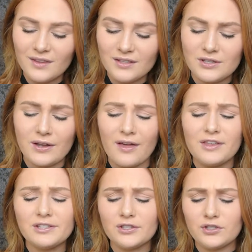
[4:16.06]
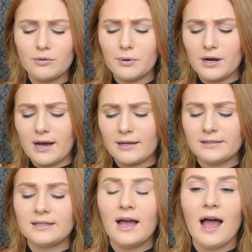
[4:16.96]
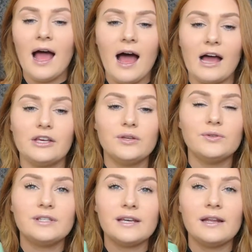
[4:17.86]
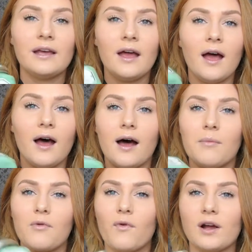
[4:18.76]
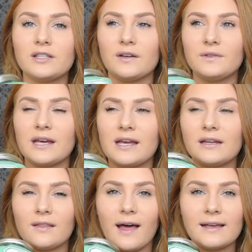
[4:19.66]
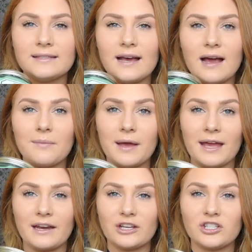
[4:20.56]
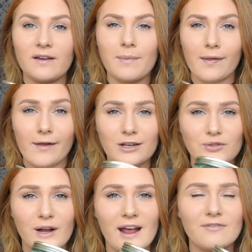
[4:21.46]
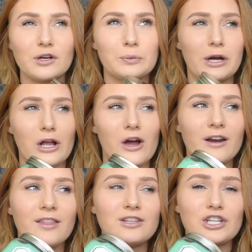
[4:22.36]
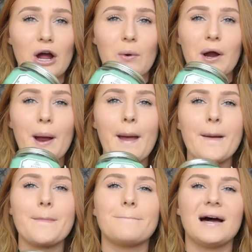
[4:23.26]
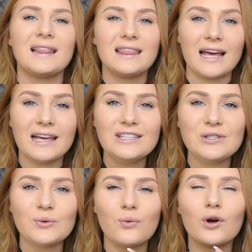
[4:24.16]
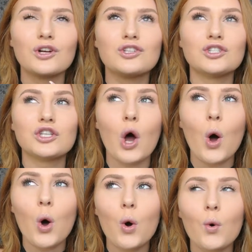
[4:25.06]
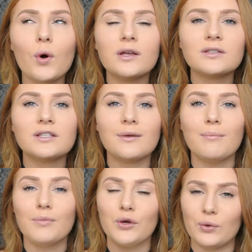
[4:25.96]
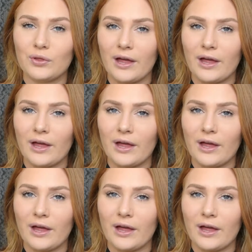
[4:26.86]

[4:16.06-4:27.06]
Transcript: So yeah, this is super nice. I used it before I self-tanned last time, and I shaved my legs right after, and when I got out of the shower, my legs were so smooth.